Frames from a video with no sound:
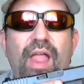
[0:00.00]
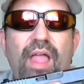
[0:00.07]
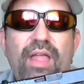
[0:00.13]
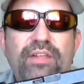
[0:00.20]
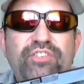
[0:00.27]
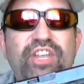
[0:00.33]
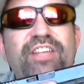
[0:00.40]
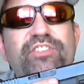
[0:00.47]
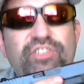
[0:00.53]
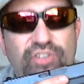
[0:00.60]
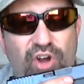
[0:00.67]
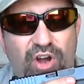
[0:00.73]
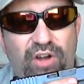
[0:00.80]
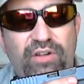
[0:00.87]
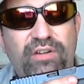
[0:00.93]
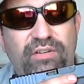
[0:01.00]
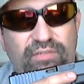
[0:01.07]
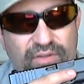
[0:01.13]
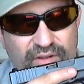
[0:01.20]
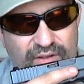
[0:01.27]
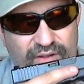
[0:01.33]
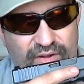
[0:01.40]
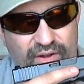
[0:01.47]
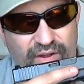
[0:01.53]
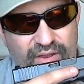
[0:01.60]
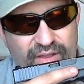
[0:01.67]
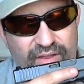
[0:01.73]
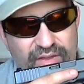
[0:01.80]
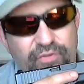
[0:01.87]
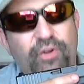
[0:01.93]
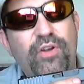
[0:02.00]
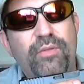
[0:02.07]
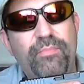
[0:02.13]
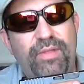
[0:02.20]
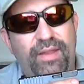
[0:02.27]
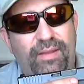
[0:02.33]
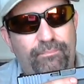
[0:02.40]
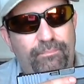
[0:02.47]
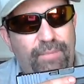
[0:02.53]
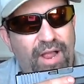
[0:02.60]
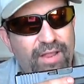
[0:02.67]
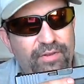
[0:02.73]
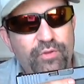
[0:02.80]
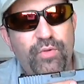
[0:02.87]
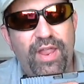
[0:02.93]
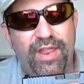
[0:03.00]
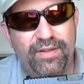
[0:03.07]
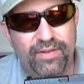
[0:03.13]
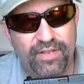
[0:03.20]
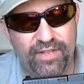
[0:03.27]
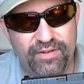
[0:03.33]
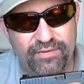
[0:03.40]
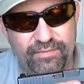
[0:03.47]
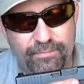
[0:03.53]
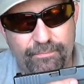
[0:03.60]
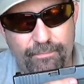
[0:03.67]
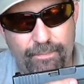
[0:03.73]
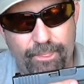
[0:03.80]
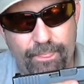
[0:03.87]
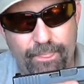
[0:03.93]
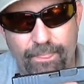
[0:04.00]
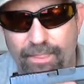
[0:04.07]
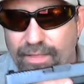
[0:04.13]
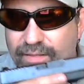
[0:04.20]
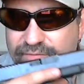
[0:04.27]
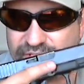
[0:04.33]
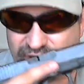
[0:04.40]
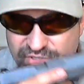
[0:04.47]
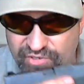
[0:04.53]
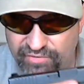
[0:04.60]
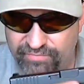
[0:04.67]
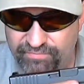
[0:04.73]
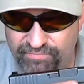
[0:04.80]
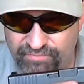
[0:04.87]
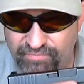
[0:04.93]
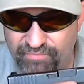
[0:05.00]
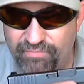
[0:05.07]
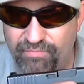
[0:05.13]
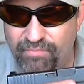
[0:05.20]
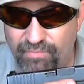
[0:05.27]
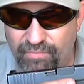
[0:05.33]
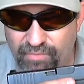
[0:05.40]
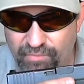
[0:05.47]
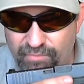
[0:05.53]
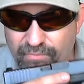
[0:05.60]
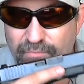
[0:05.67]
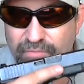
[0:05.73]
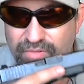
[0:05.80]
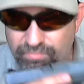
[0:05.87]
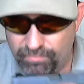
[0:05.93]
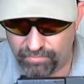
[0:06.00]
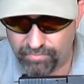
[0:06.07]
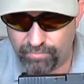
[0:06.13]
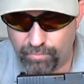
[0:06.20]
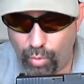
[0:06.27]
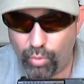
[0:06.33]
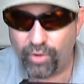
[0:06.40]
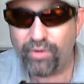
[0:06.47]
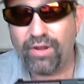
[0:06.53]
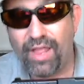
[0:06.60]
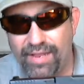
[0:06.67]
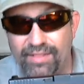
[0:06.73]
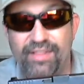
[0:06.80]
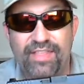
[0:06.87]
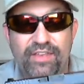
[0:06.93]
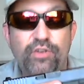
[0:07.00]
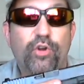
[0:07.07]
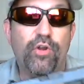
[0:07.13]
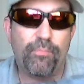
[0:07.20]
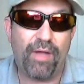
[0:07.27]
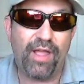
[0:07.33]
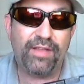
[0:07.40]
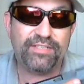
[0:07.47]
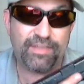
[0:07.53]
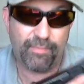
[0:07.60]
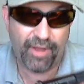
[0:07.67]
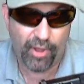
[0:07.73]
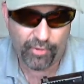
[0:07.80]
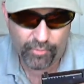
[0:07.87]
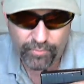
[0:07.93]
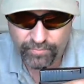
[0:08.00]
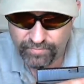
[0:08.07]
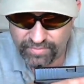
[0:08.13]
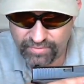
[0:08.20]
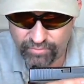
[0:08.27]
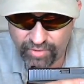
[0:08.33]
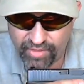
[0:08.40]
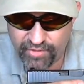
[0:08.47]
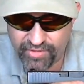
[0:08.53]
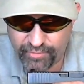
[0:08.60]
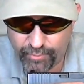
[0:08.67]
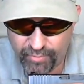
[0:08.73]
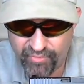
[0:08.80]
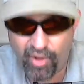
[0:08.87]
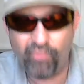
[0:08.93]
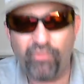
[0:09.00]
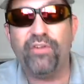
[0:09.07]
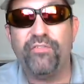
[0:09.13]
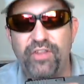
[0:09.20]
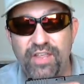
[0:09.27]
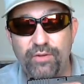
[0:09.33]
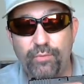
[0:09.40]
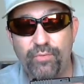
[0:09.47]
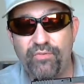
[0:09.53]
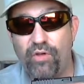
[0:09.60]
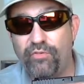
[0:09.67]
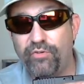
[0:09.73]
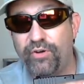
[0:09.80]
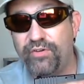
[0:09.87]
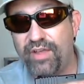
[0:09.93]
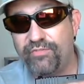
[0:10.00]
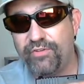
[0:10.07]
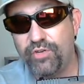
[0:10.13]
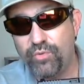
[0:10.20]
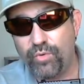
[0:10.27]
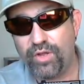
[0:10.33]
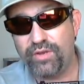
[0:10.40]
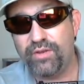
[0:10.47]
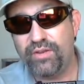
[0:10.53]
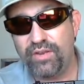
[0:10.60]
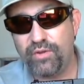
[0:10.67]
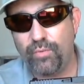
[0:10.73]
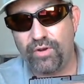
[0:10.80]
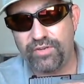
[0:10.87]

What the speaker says: Chances are, if you're going to buy a new handgun, chances are more likely that you're going to buy a semi-auto rather than a revolver. If you get a revolver, you have a new one, you want